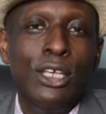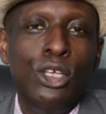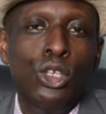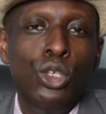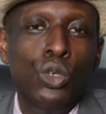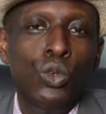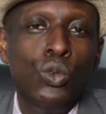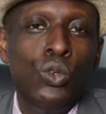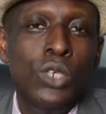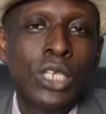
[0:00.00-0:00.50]

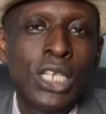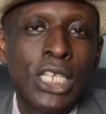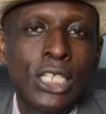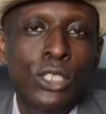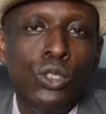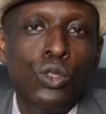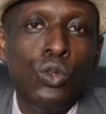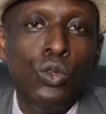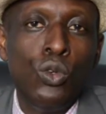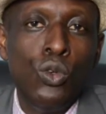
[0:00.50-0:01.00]
you
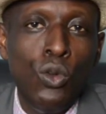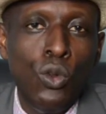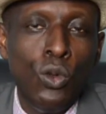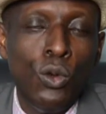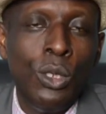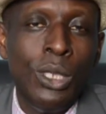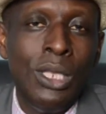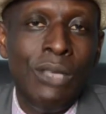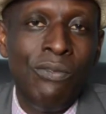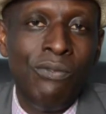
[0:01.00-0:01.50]
need to
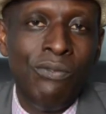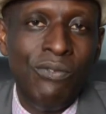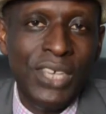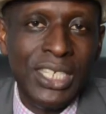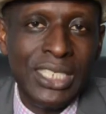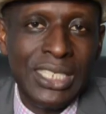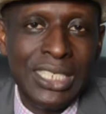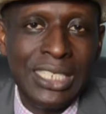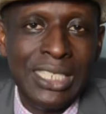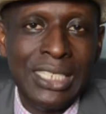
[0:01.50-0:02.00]
know the
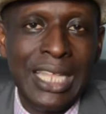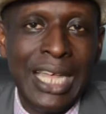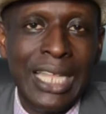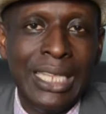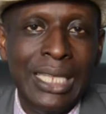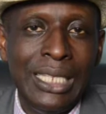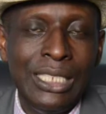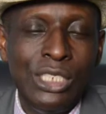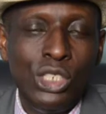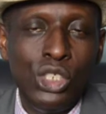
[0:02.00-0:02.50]
phases
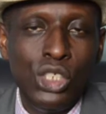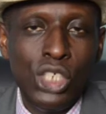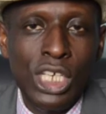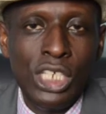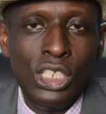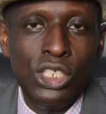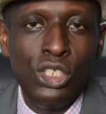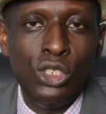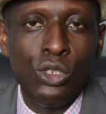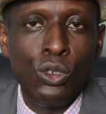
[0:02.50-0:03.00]
that the
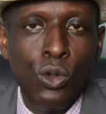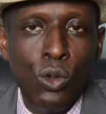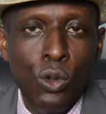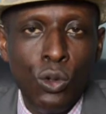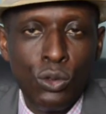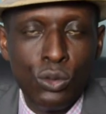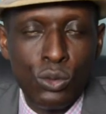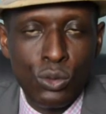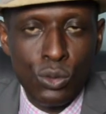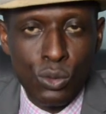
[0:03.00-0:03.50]
change
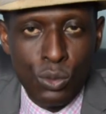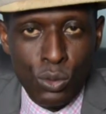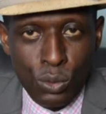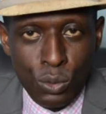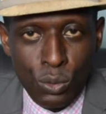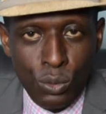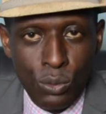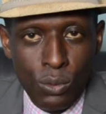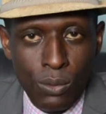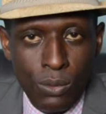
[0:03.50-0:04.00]
goes
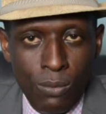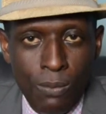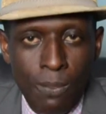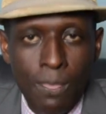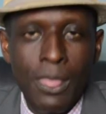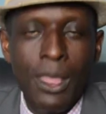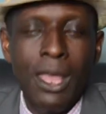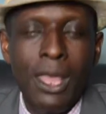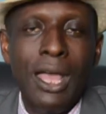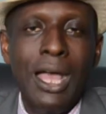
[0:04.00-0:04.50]
through,
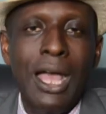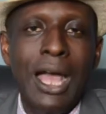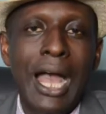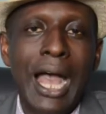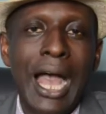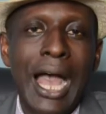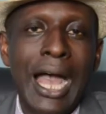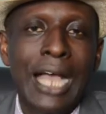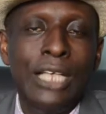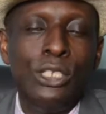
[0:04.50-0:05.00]

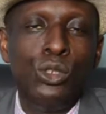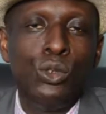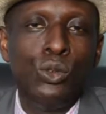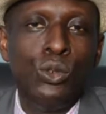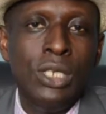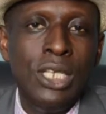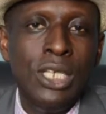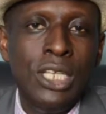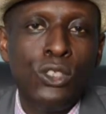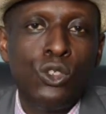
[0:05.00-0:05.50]
and
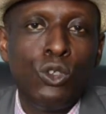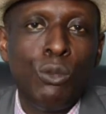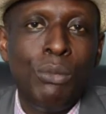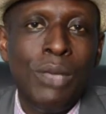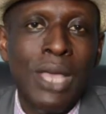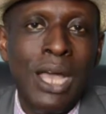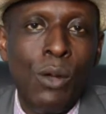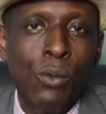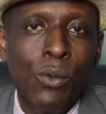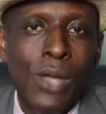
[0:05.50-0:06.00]
you need to
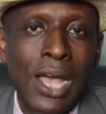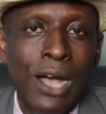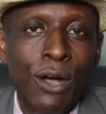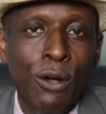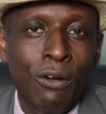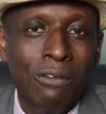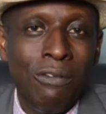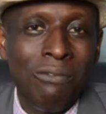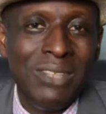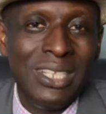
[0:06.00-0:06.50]
be aware
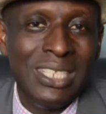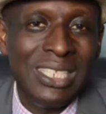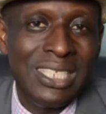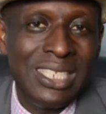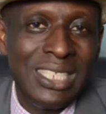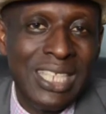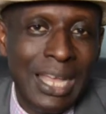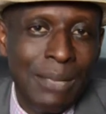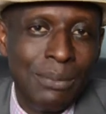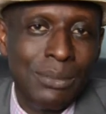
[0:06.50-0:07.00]
of the
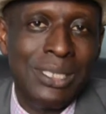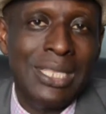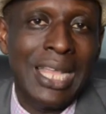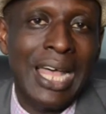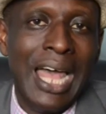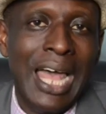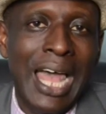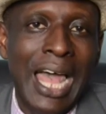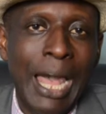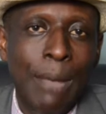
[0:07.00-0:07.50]
steps
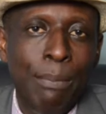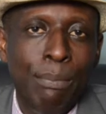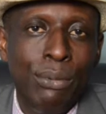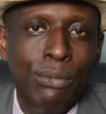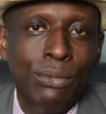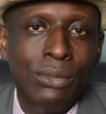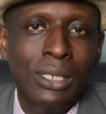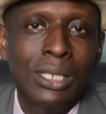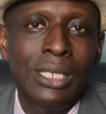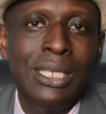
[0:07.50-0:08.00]
that
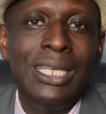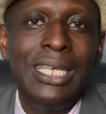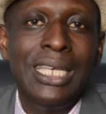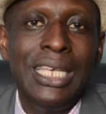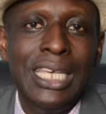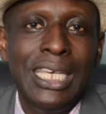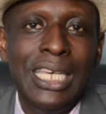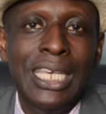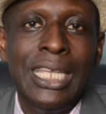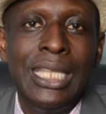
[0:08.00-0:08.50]
happen
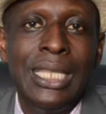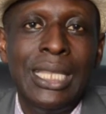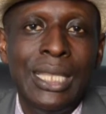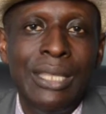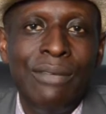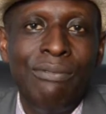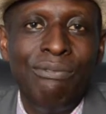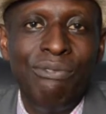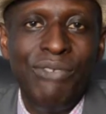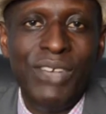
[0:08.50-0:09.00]
in
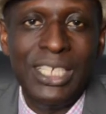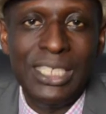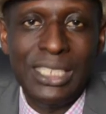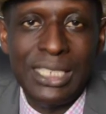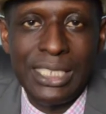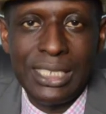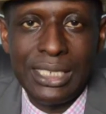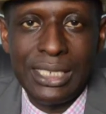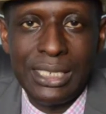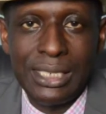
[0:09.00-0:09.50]
the
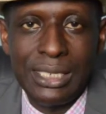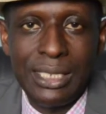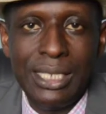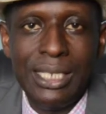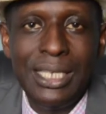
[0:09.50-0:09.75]
phases.